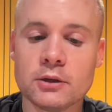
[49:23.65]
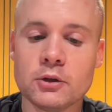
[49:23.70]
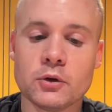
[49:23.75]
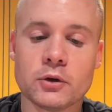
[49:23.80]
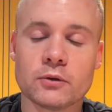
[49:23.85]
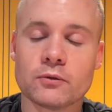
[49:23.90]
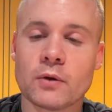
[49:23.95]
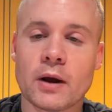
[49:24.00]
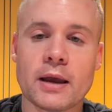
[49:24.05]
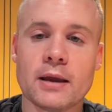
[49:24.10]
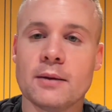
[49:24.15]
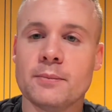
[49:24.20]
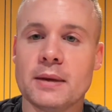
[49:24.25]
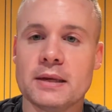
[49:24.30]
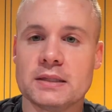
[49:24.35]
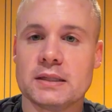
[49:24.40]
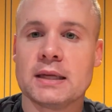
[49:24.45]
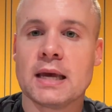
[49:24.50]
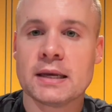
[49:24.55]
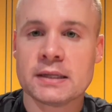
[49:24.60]
You can write
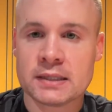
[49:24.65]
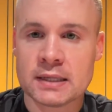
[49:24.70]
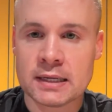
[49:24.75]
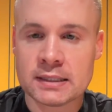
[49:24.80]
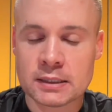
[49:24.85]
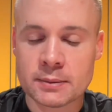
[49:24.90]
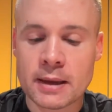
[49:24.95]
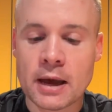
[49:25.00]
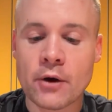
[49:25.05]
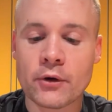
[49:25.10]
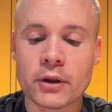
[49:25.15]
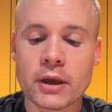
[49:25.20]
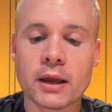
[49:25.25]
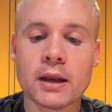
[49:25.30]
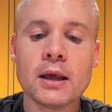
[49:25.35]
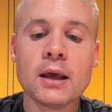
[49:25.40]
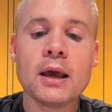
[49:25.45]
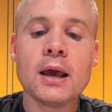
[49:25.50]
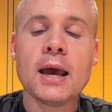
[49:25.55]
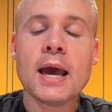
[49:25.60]
amazing essays about it.